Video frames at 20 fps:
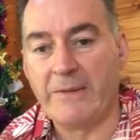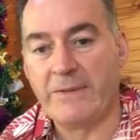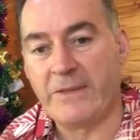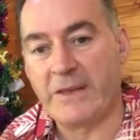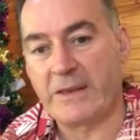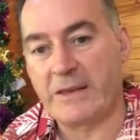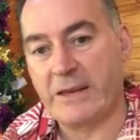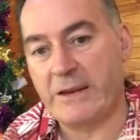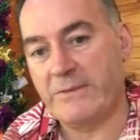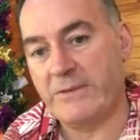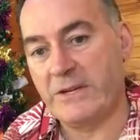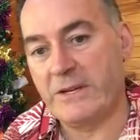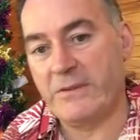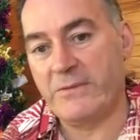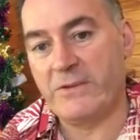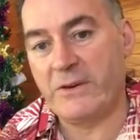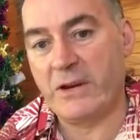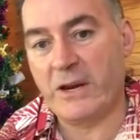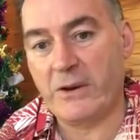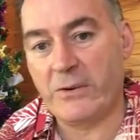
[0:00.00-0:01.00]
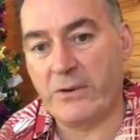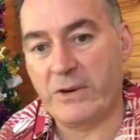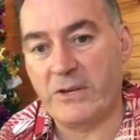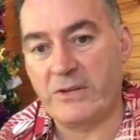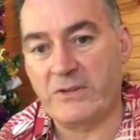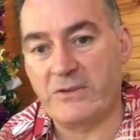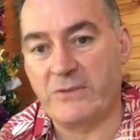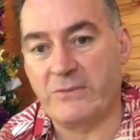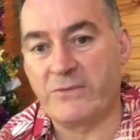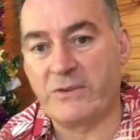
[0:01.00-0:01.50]
that cover different
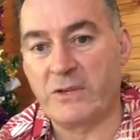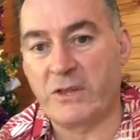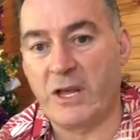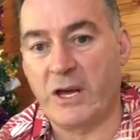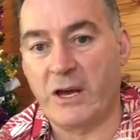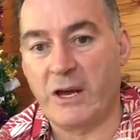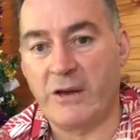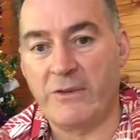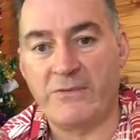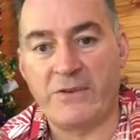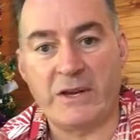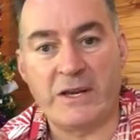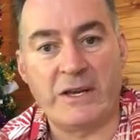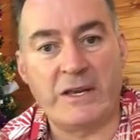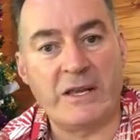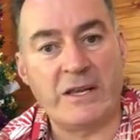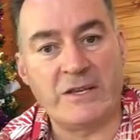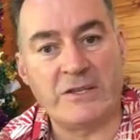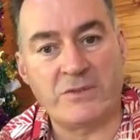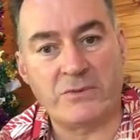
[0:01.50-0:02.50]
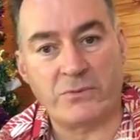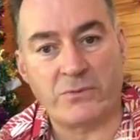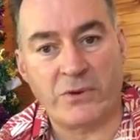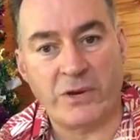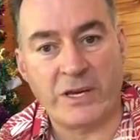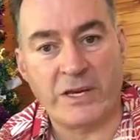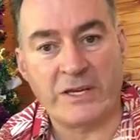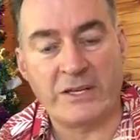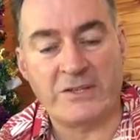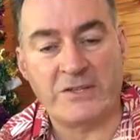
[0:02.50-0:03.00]
areas of your life in these
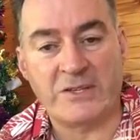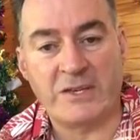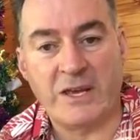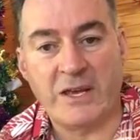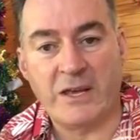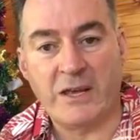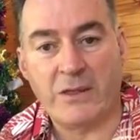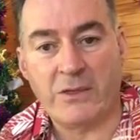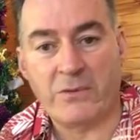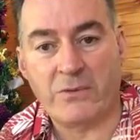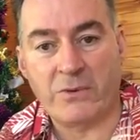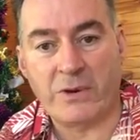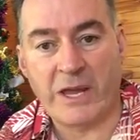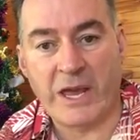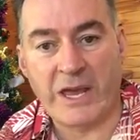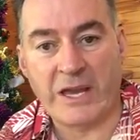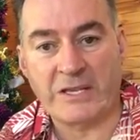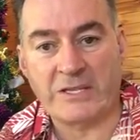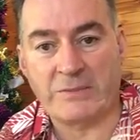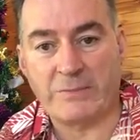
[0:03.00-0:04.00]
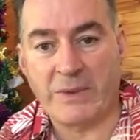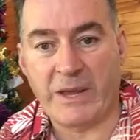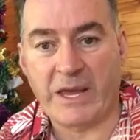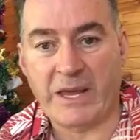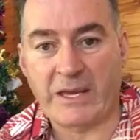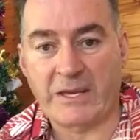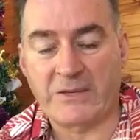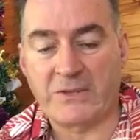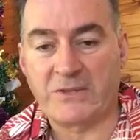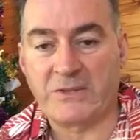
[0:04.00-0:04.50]
three, three
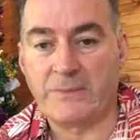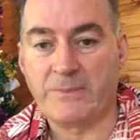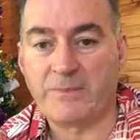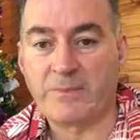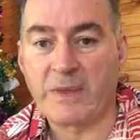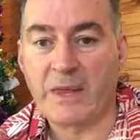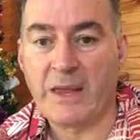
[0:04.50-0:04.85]
aspects.